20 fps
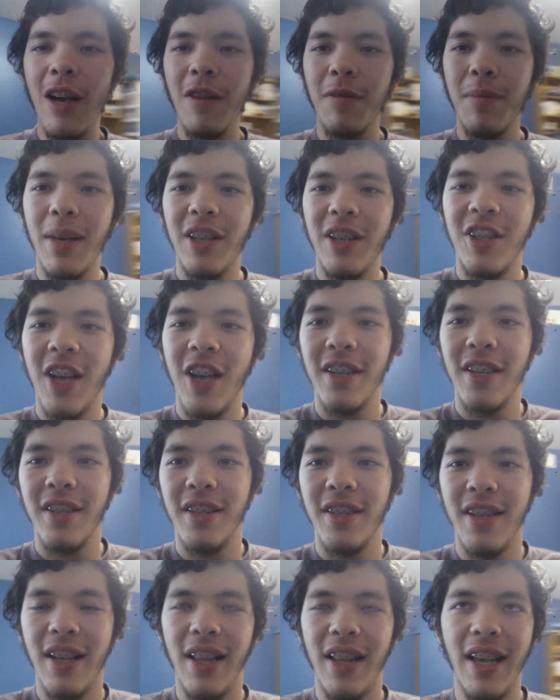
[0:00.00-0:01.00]
off my chest
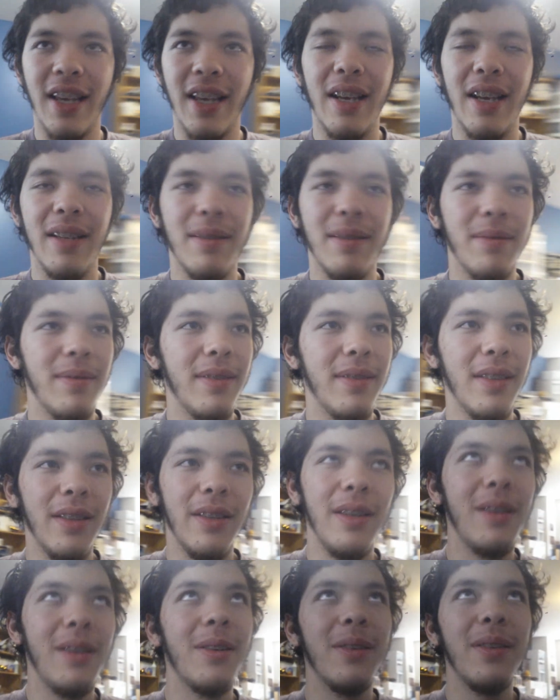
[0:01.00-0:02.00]
is that, like,
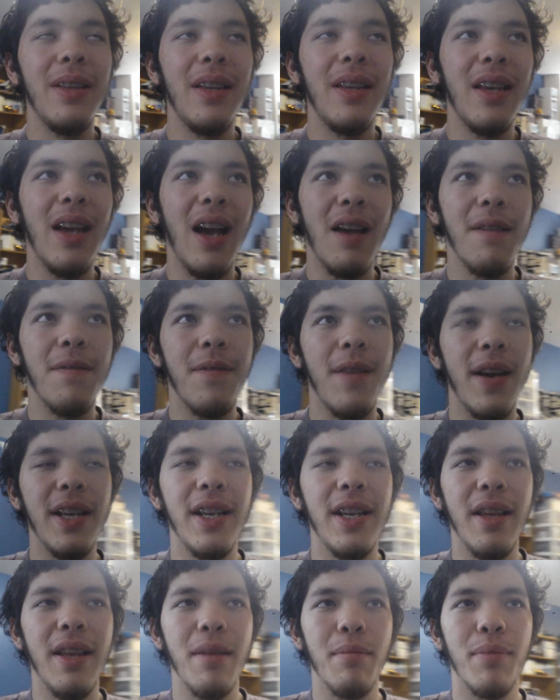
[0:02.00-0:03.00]
literally I
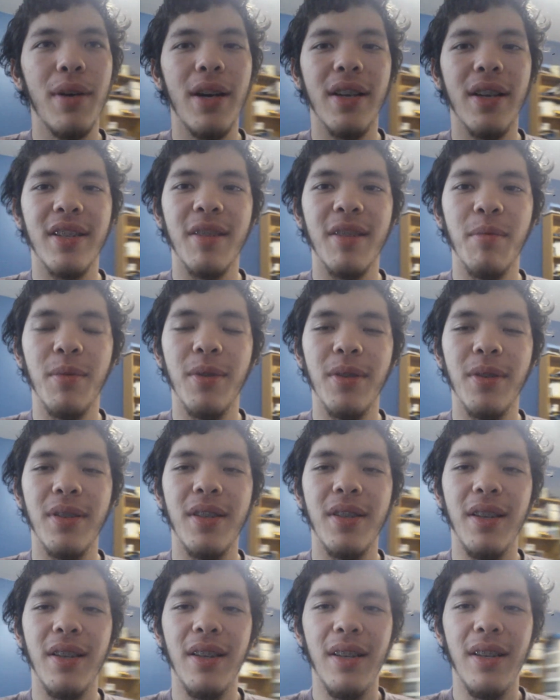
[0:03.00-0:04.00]
find it impossible
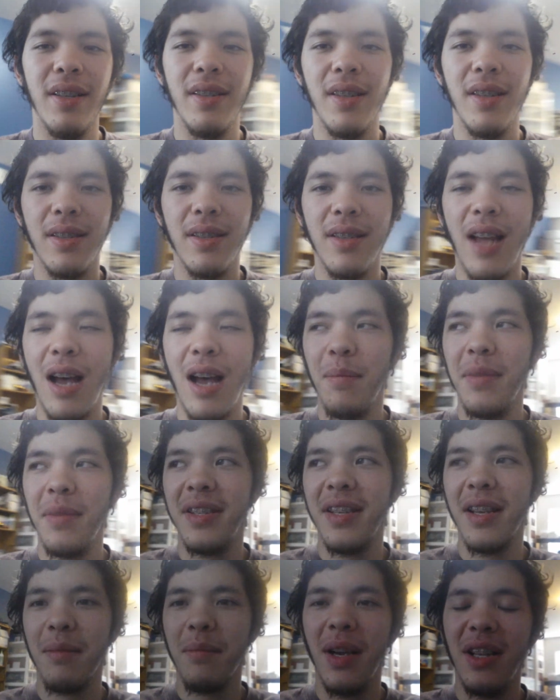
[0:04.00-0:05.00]
to stop
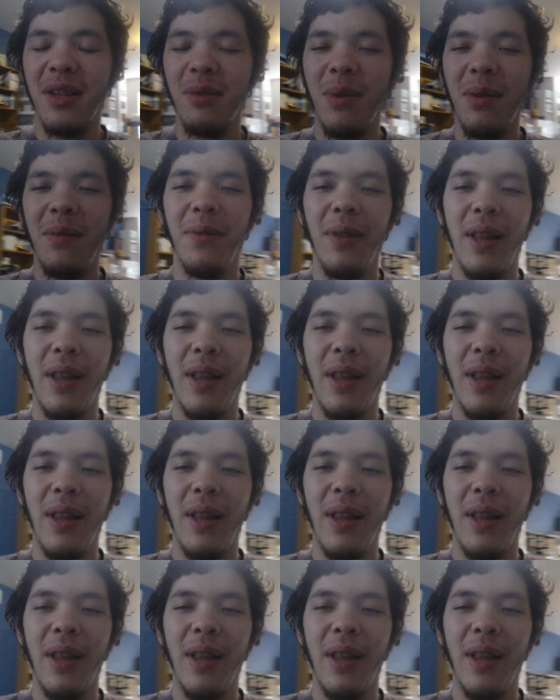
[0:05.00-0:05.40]
missing my twin